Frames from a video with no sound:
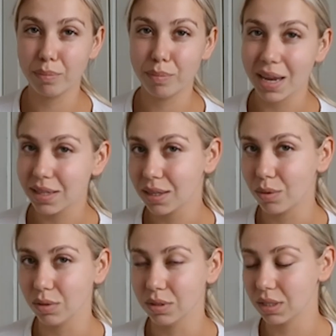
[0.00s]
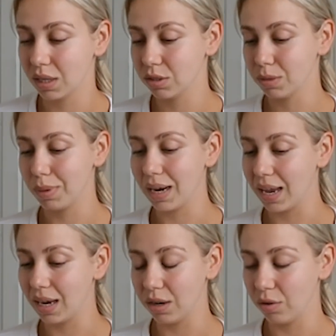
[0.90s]
basic ones like just
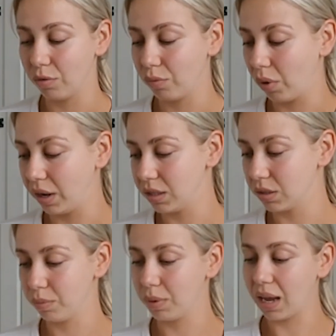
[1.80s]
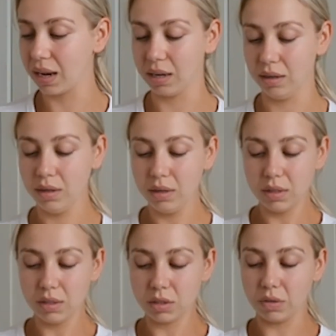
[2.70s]
plain enough white or black and
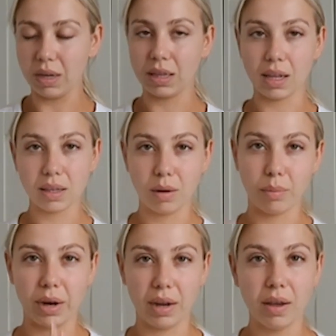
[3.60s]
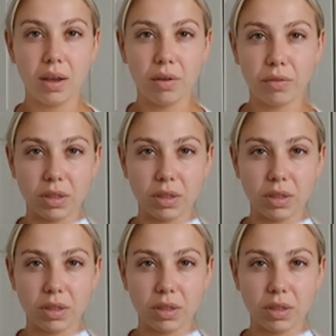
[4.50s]
stuff like that that I'll bring. I've